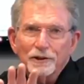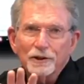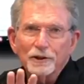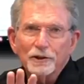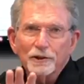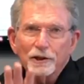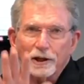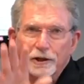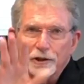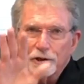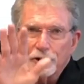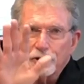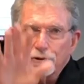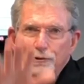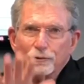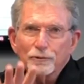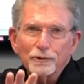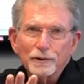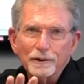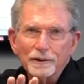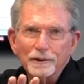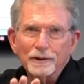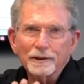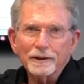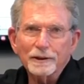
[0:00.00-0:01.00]
to touch
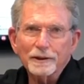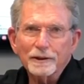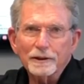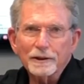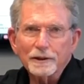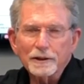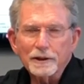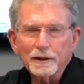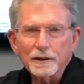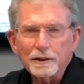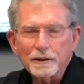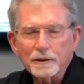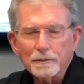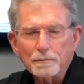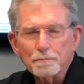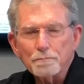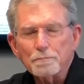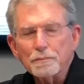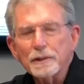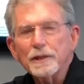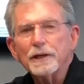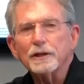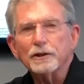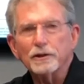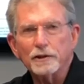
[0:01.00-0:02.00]
you and and
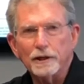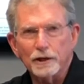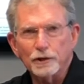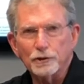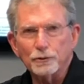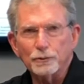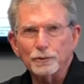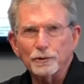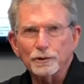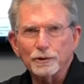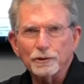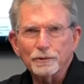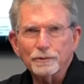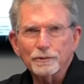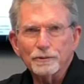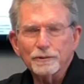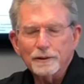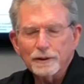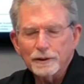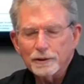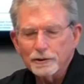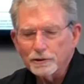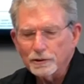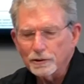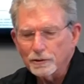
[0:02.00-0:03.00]
be in touch with you.
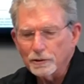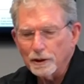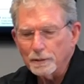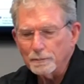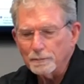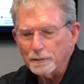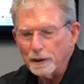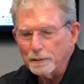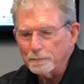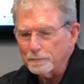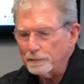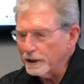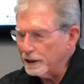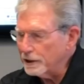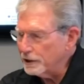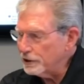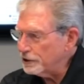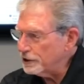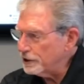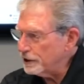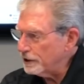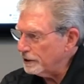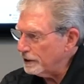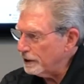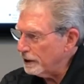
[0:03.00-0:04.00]
So yes. I'm, I'm glad to
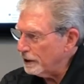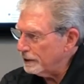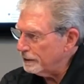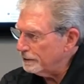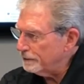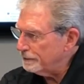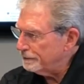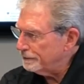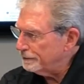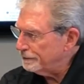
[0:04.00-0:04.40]
see that.